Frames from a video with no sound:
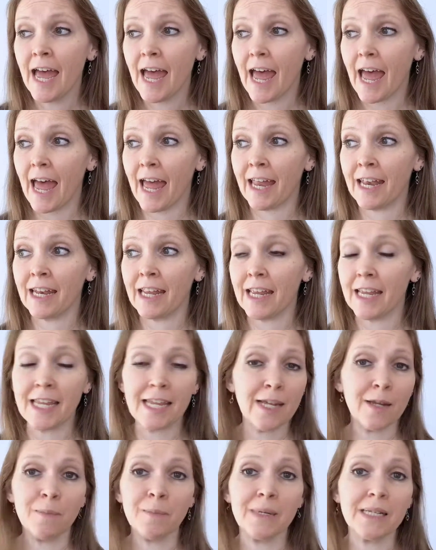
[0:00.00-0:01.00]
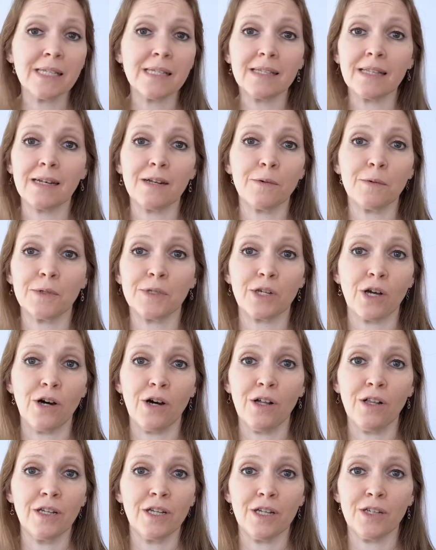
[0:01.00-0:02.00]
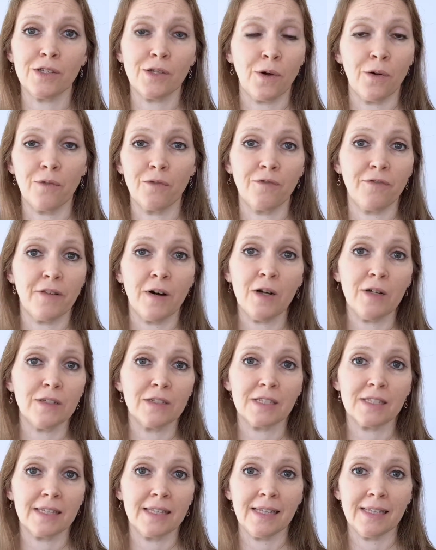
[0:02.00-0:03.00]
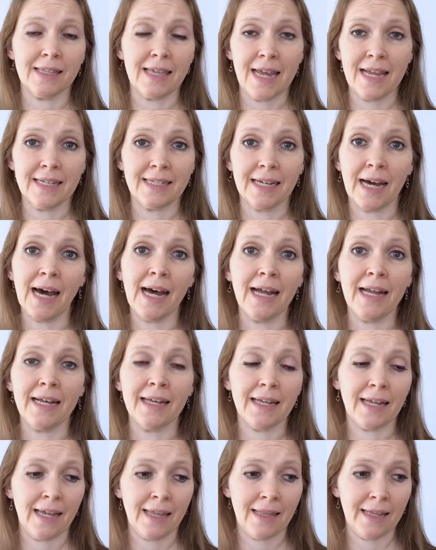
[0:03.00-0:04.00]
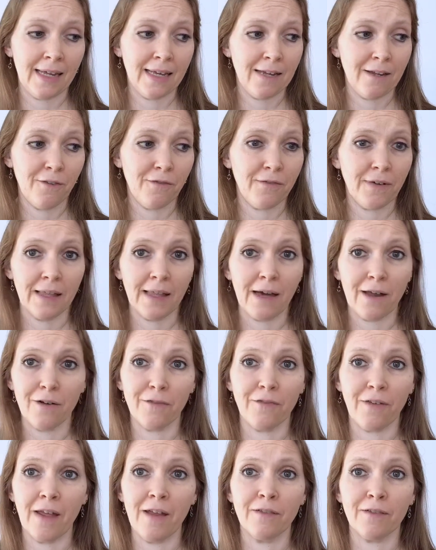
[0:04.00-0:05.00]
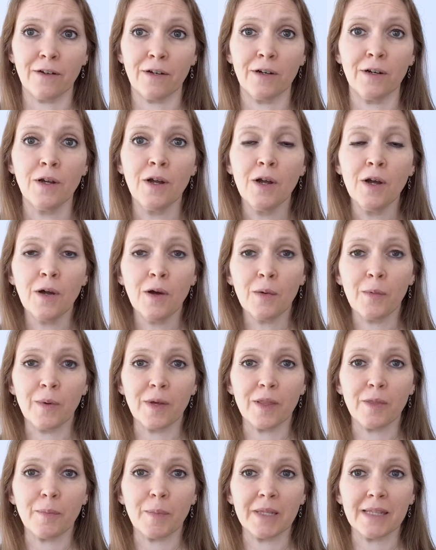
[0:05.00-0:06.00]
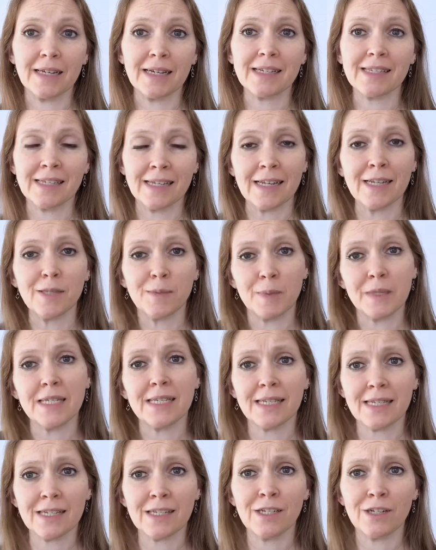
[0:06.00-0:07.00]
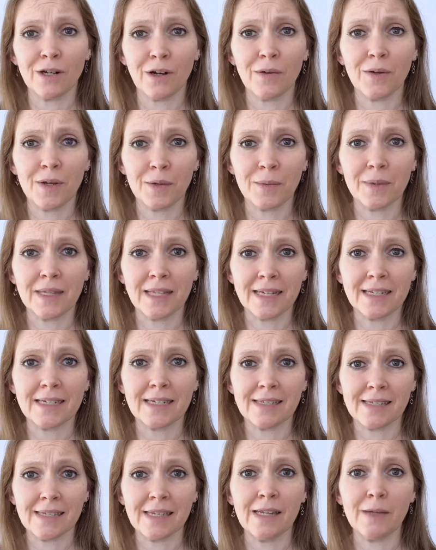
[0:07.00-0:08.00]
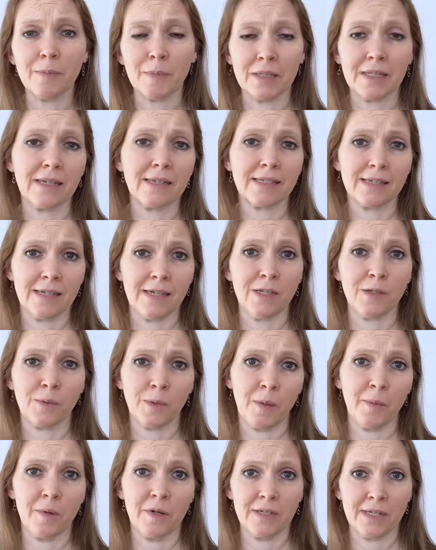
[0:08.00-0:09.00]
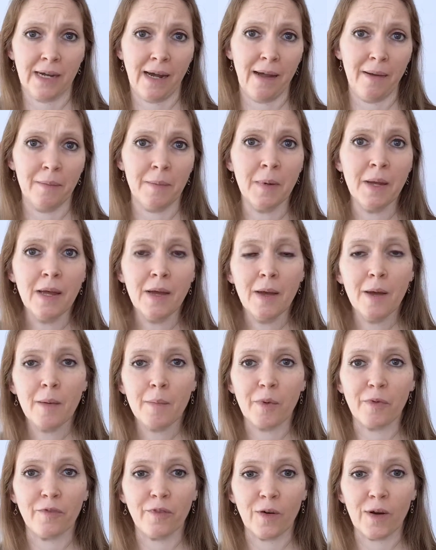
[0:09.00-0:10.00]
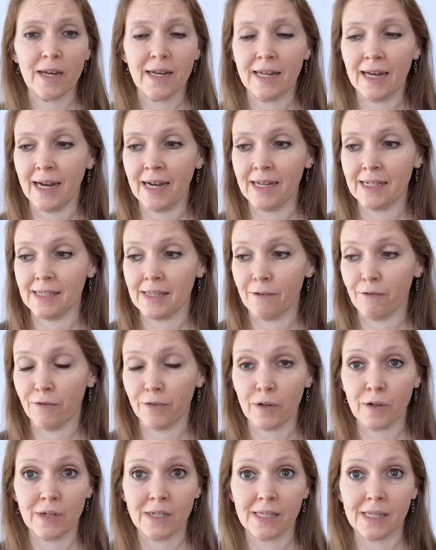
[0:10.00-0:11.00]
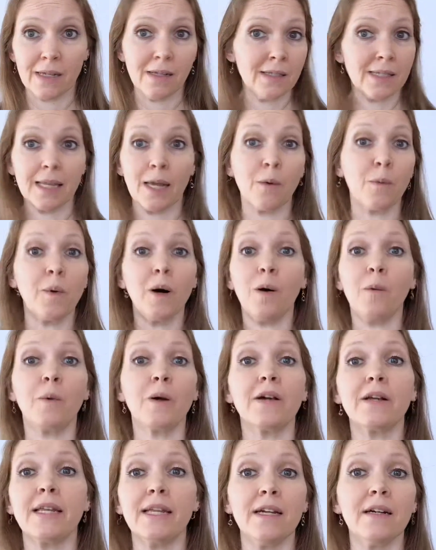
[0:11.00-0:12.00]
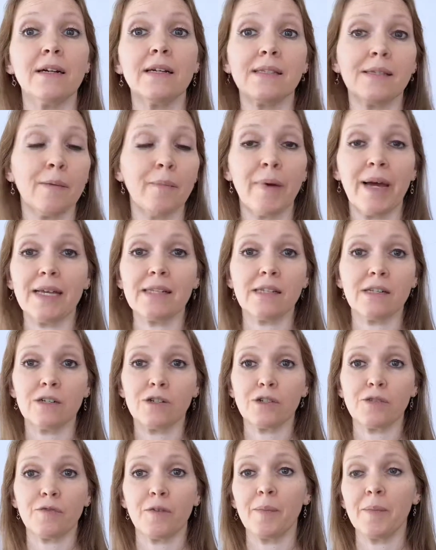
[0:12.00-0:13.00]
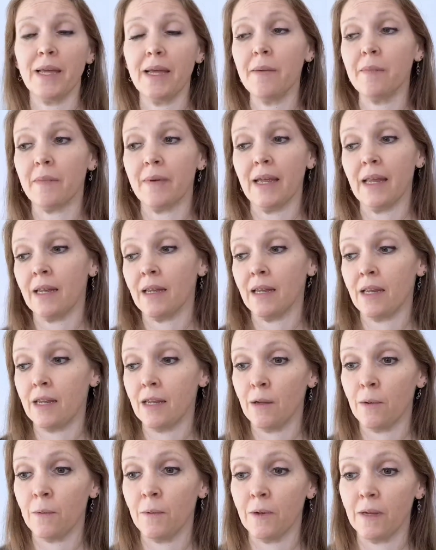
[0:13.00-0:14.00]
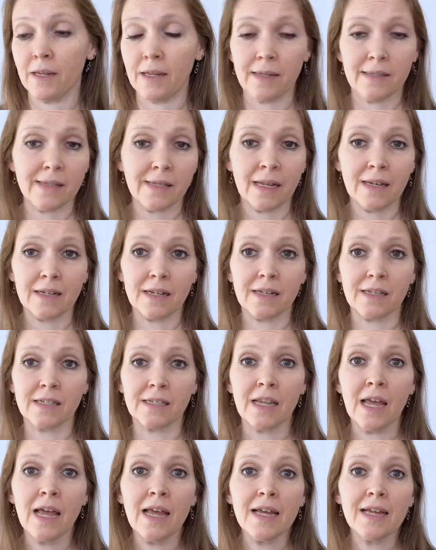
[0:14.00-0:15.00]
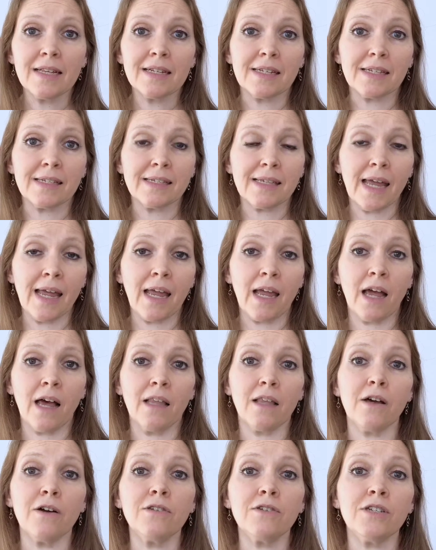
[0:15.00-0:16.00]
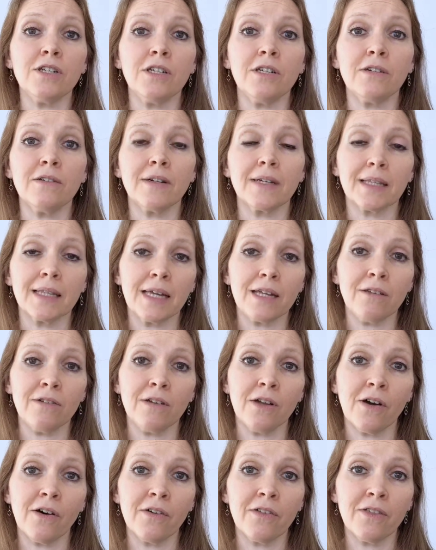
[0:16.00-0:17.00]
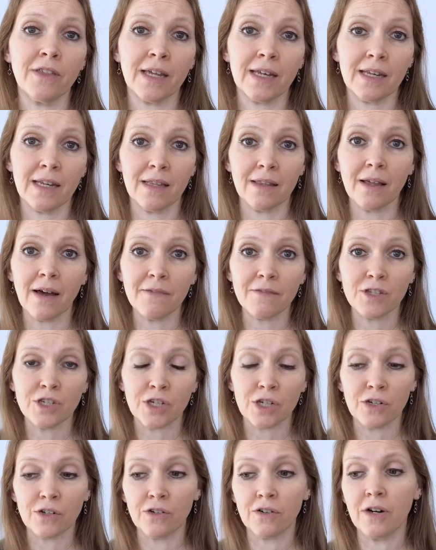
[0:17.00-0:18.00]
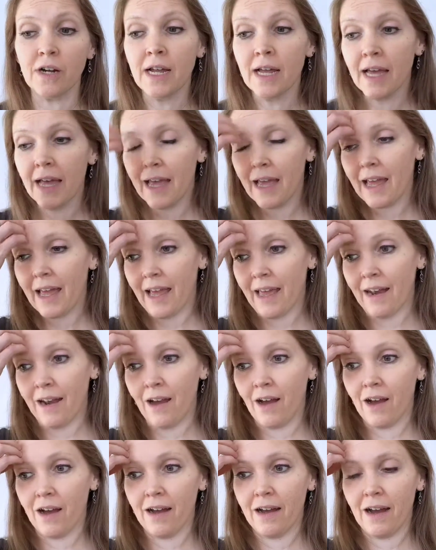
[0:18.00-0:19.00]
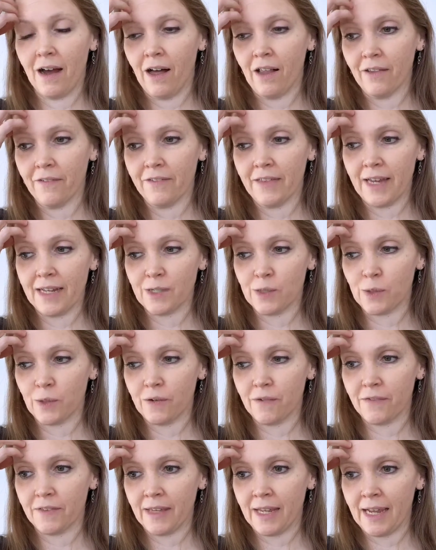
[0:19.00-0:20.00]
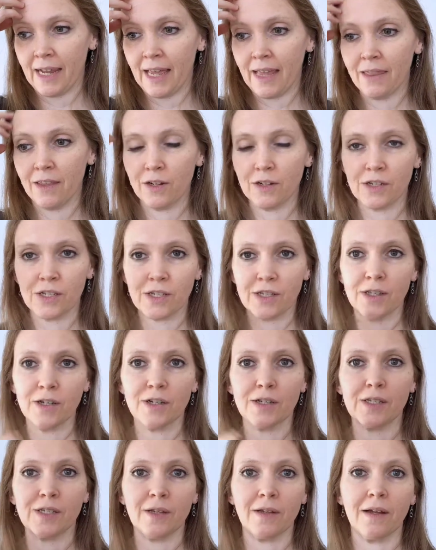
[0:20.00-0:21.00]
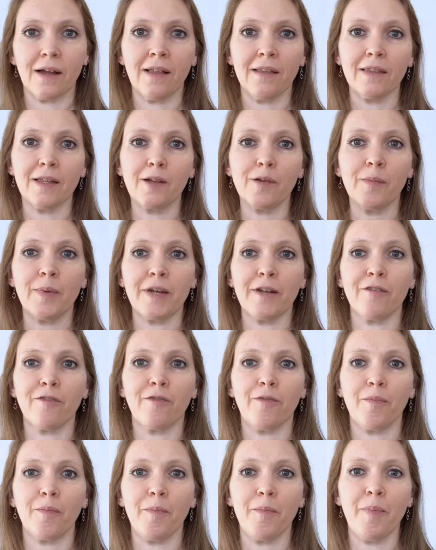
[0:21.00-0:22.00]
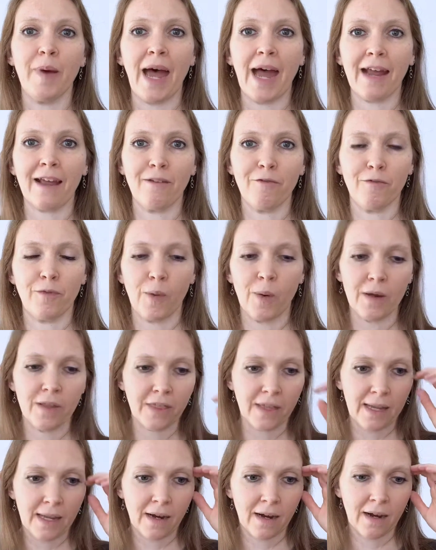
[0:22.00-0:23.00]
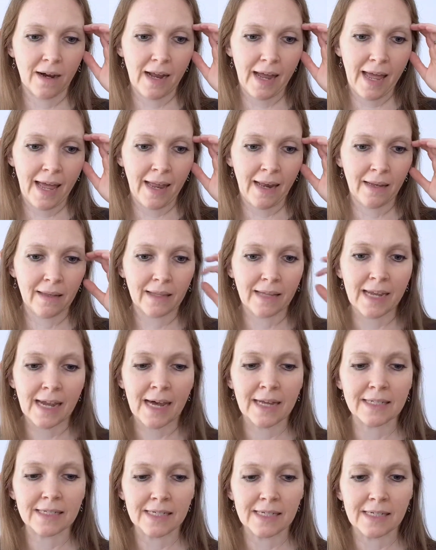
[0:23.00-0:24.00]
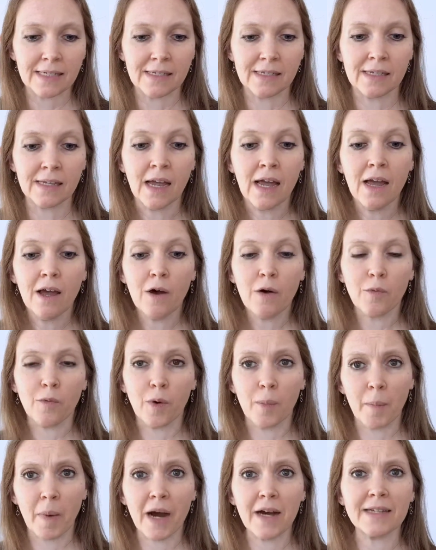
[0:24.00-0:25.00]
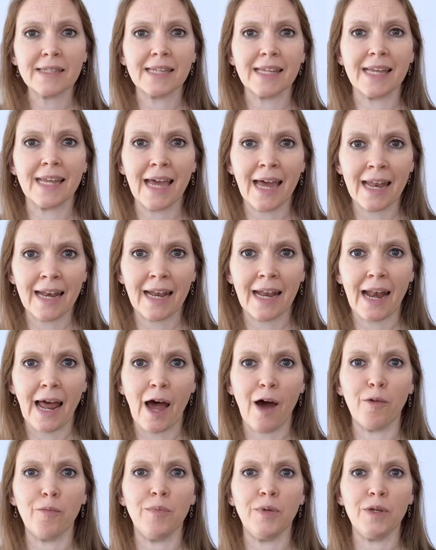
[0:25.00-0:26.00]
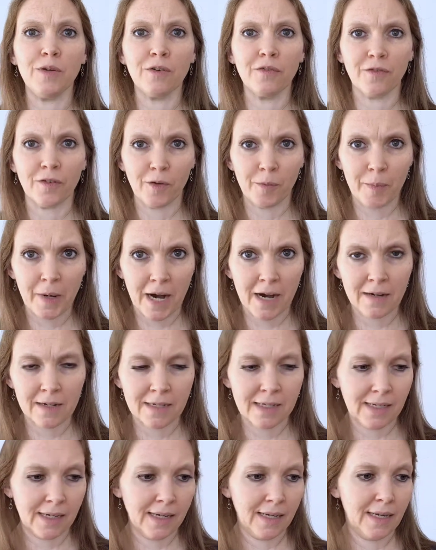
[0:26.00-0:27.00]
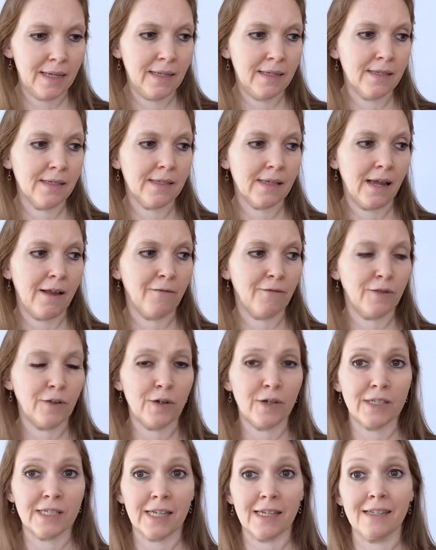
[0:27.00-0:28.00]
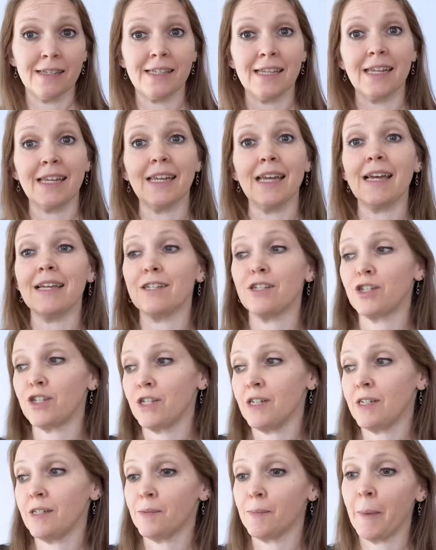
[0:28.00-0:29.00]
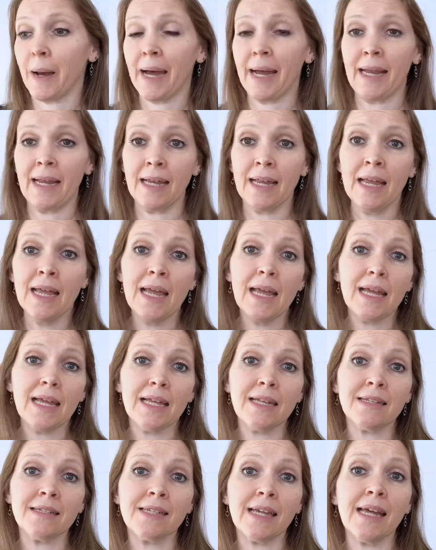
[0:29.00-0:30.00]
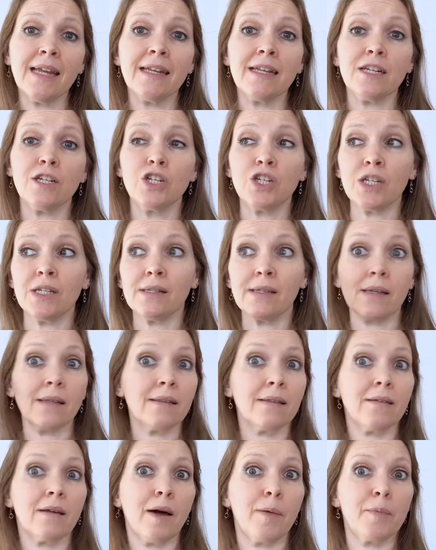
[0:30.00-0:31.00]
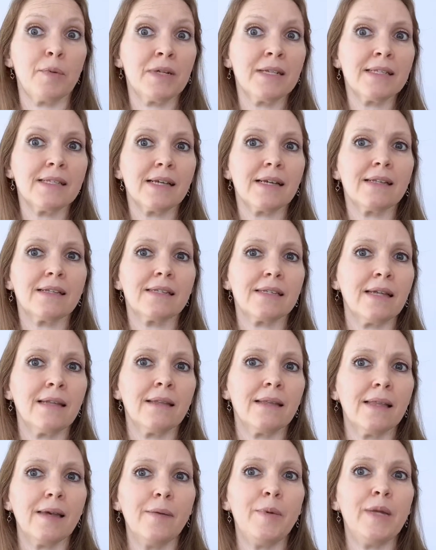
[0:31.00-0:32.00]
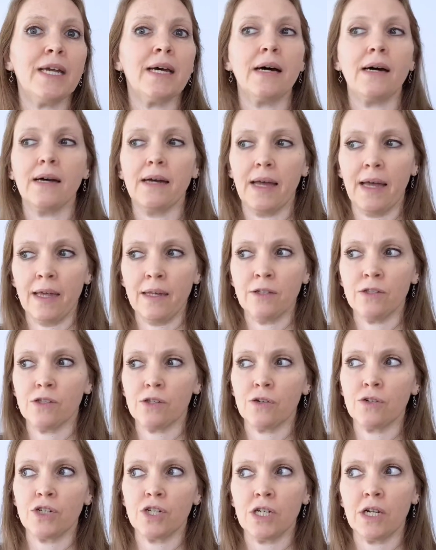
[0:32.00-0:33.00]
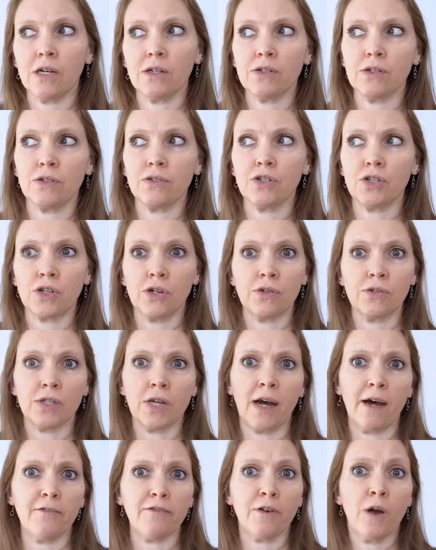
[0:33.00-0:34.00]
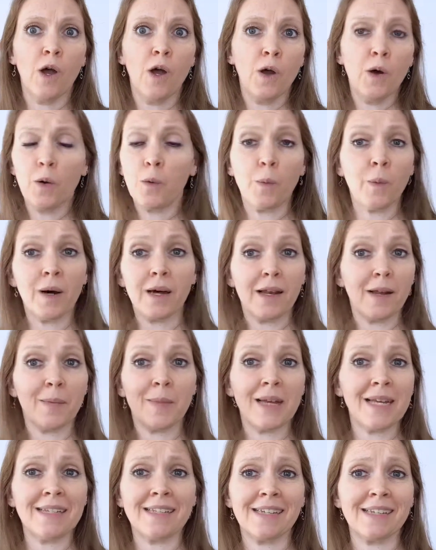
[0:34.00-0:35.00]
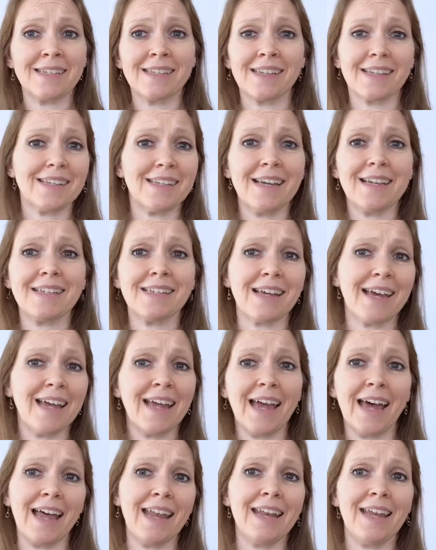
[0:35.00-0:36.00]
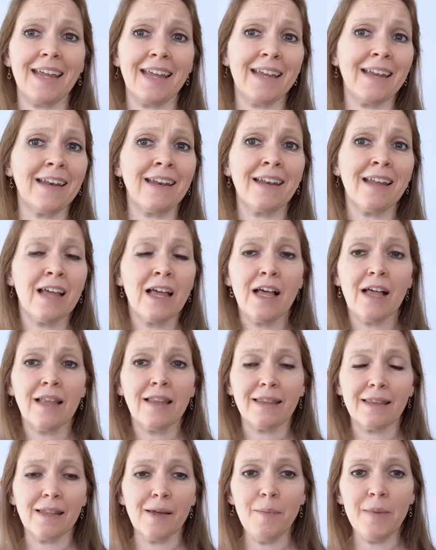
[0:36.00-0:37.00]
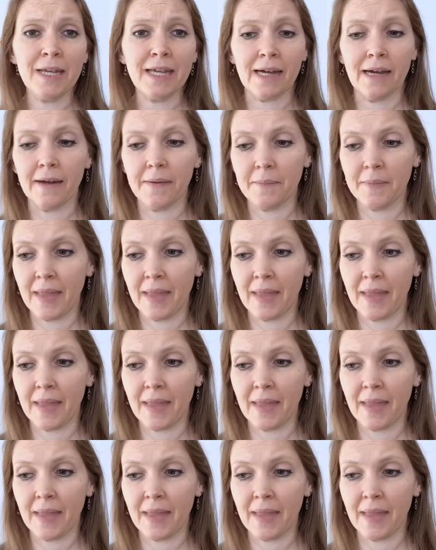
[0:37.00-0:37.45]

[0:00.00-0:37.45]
And he admits that it was all his own fault that they died and that he fell out of favor with Polixenes, but says, you know, he would like to see Polixenes one more time before he dies. And Florizel is like, well, we're here as ambassadors from him, and he sent us to say hello to you and let you know that he loves you and all of that sort of thing. And there's a little bit of back and forth here, and Leontes remarks again at how beautiful Perdita is, and Florizel is like, yes, she is my intended. She's a princess in Libya, and so she also shows off what amazing success I had in Libya.